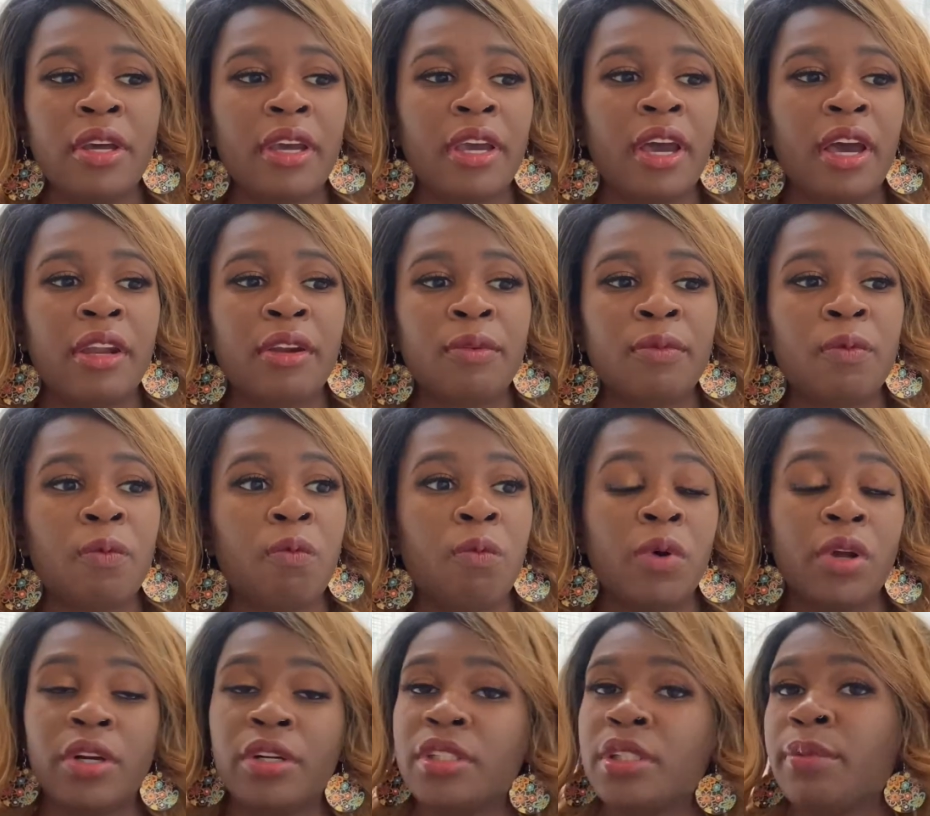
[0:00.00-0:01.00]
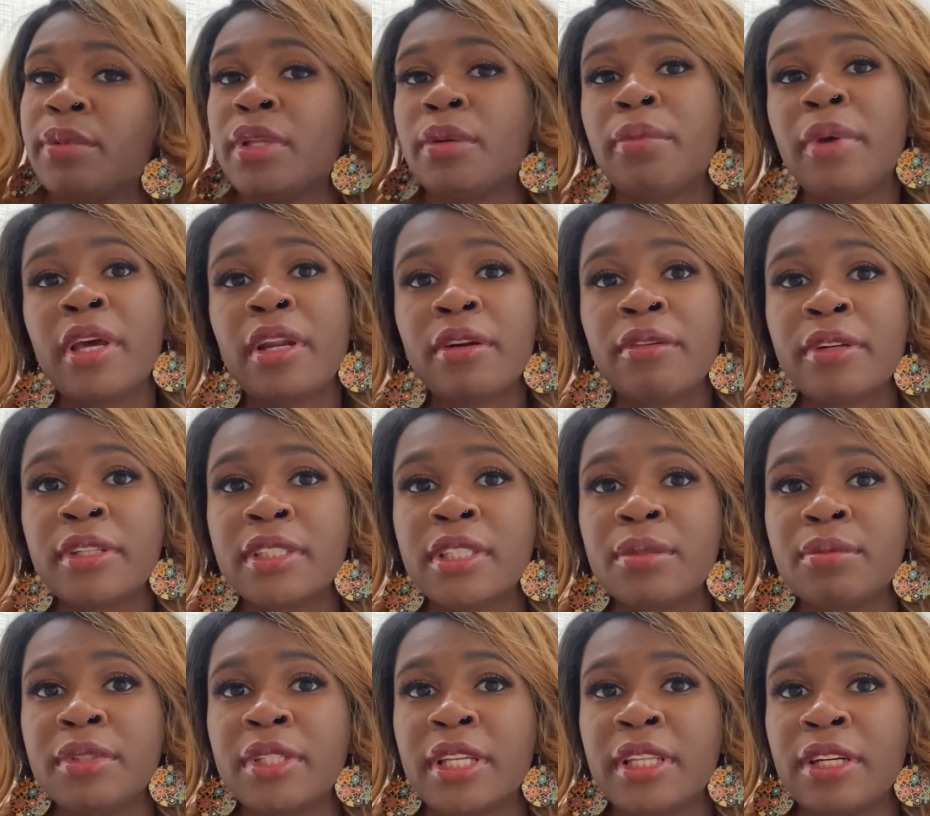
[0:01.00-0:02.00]
kind of what are some of the
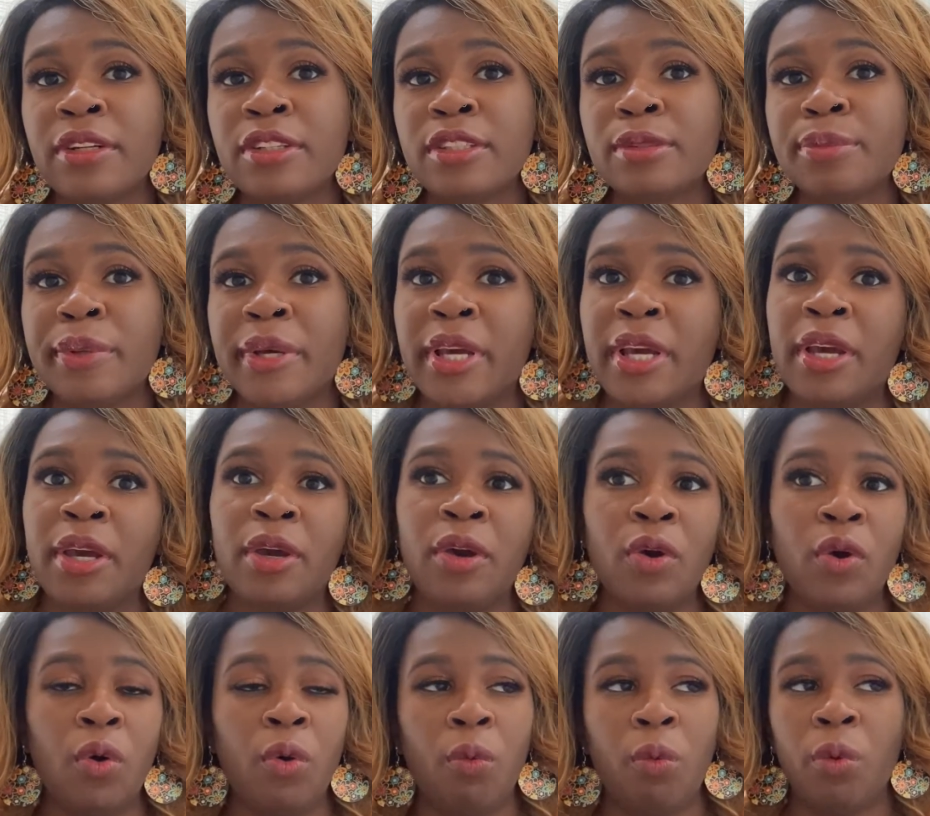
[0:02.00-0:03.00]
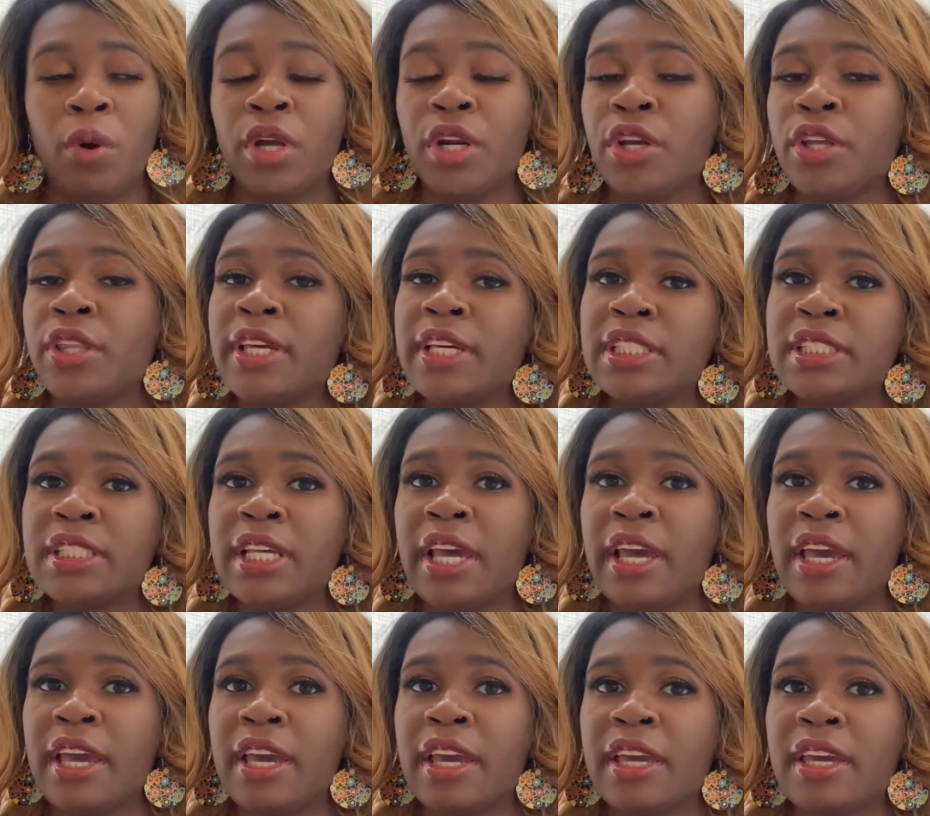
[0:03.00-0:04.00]
mannerisms that they're displaying, what are they
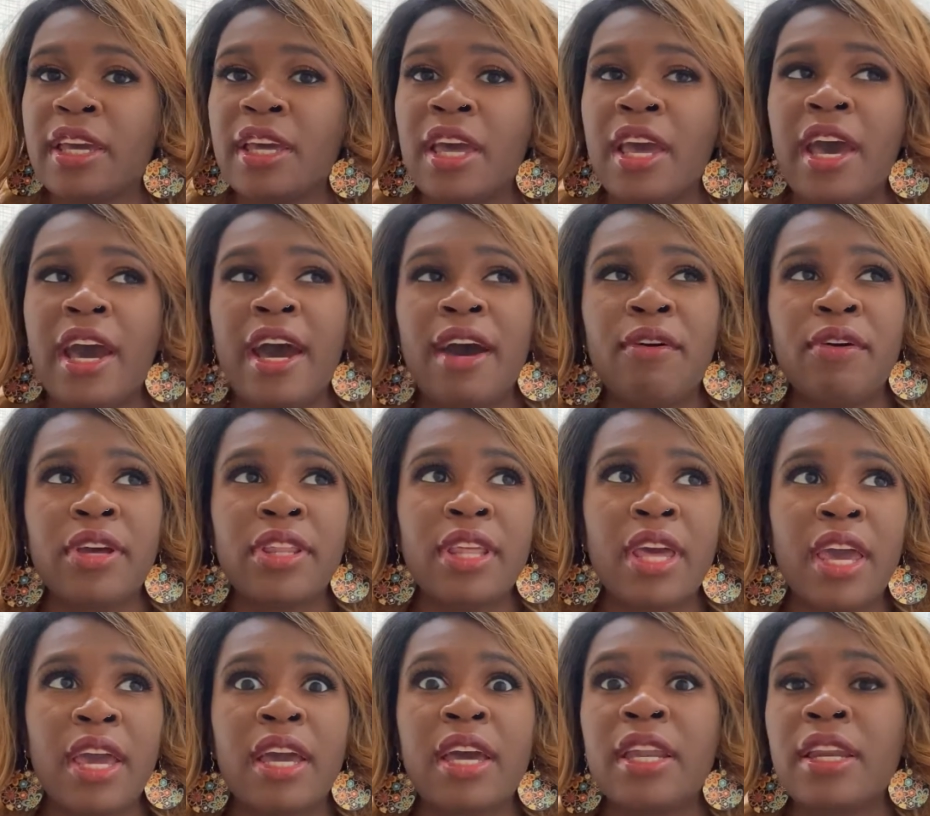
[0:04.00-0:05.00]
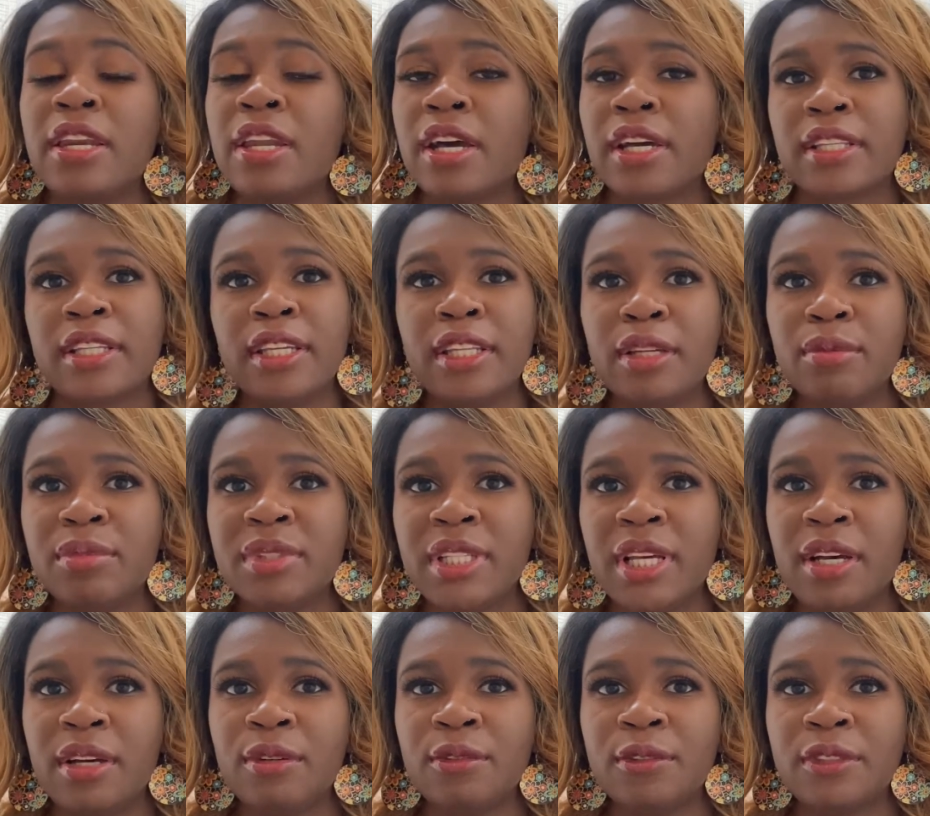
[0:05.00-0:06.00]
saying, how are they conducting
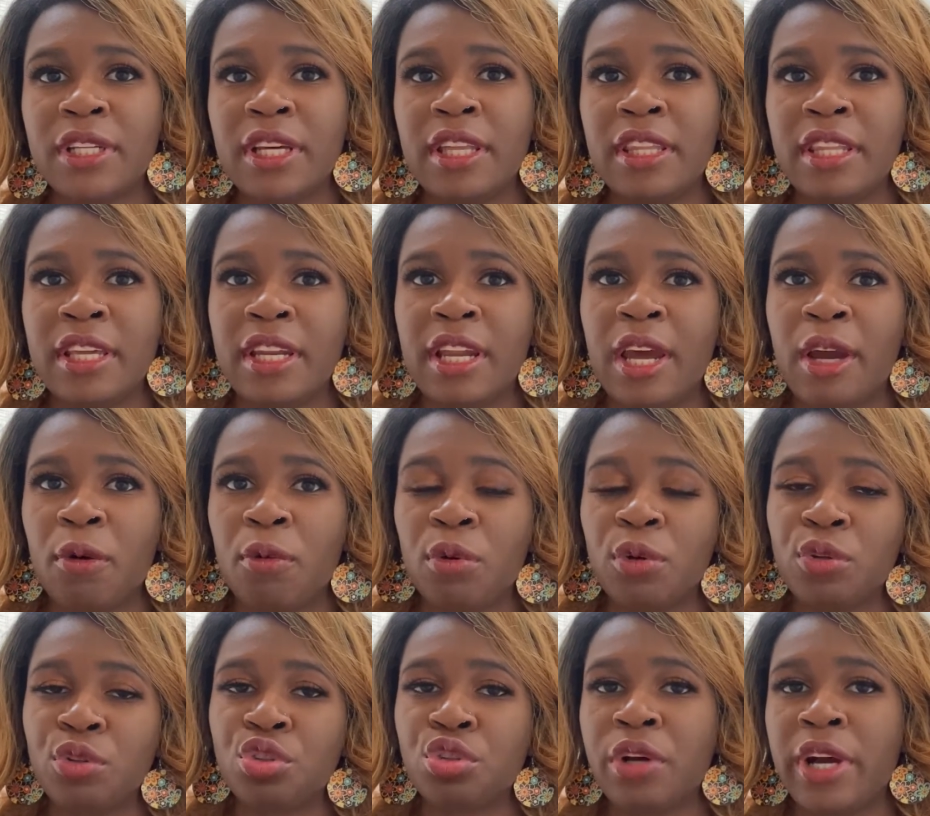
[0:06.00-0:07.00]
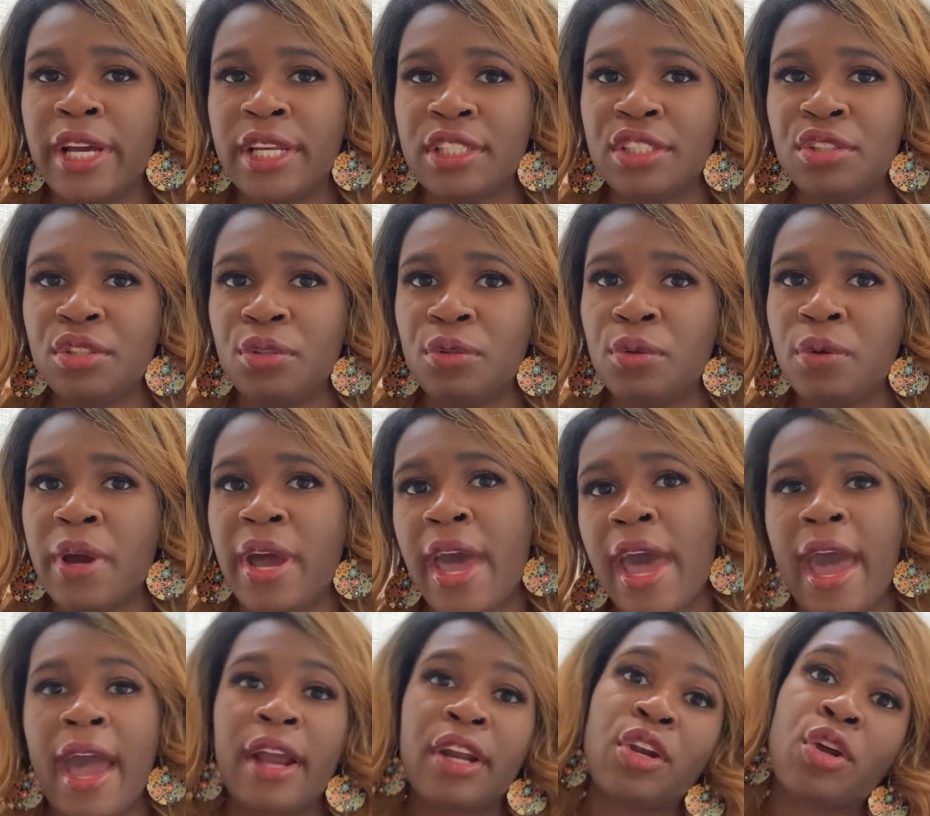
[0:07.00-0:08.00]
themselves, and then I will try to
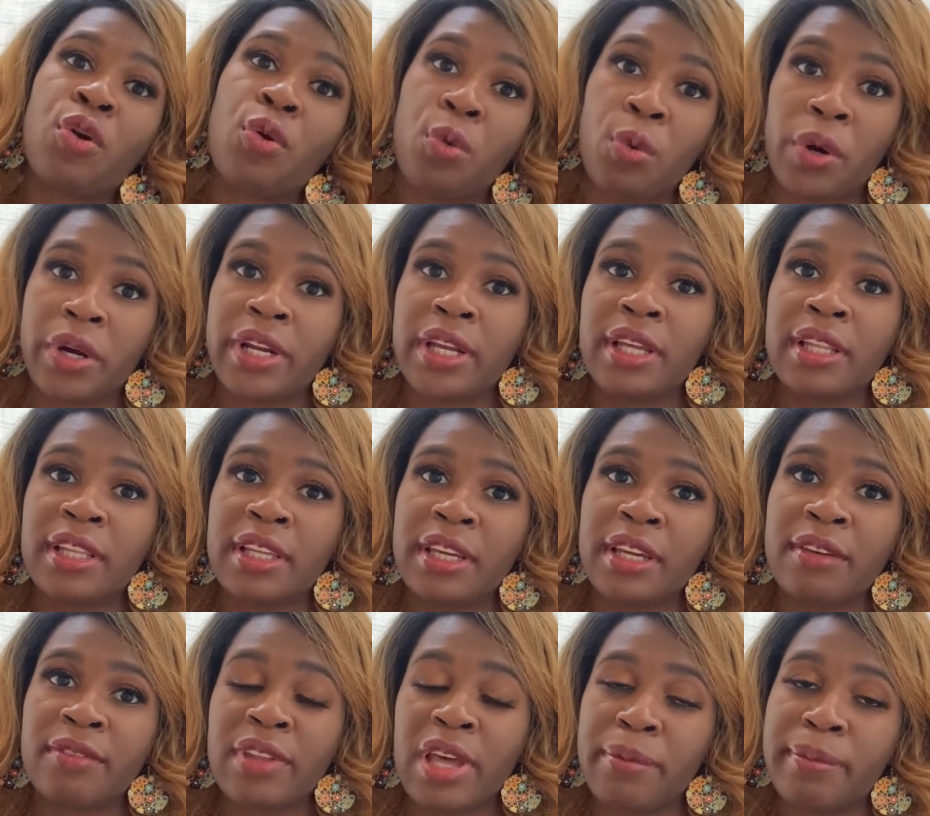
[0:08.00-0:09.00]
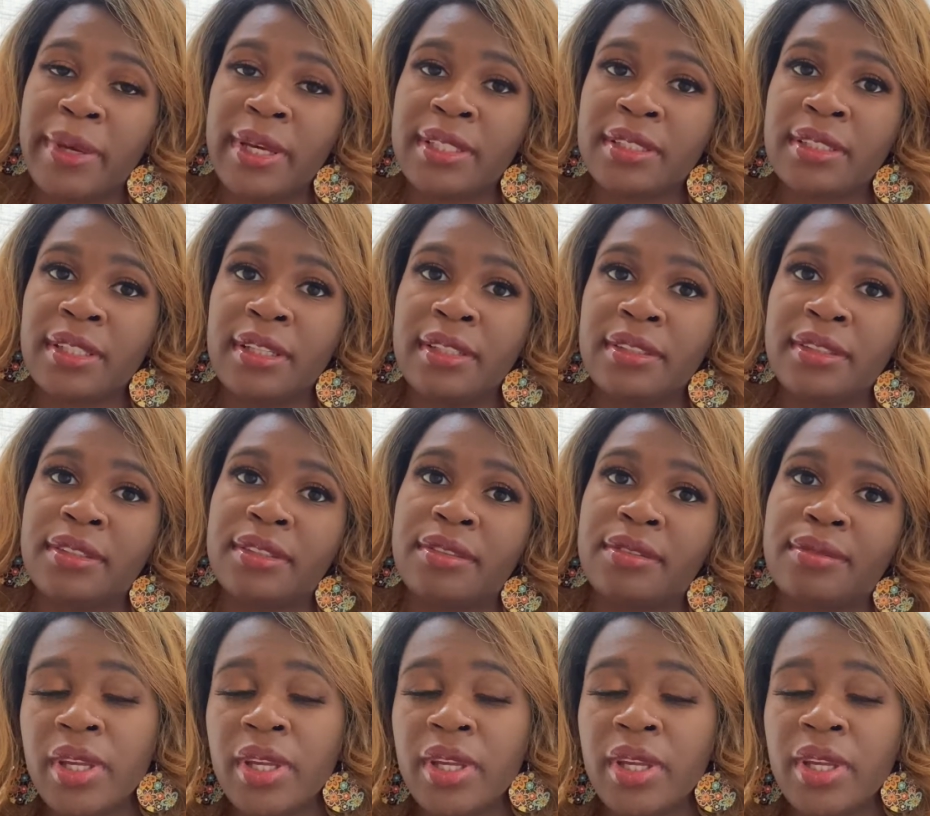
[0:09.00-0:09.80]
act accordingly, if that makes sense.